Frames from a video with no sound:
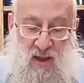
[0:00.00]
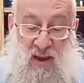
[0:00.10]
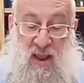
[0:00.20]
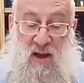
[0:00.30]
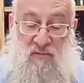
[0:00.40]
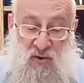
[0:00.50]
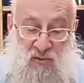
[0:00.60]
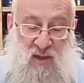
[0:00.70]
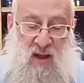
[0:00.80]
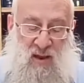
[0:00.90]
And now
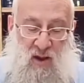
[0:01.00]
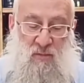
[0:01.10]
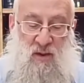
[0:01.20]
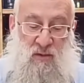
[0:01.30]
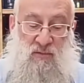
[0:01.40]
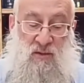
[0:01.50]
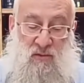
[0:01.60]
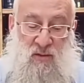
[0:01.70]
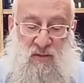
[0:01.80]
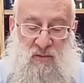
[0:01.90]
v'noda, now it becomes
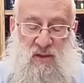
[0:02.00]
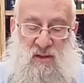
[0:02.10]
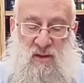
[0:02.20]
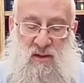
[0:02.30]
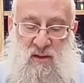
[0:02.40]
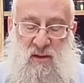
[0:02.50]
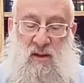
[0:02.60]
known that what they did,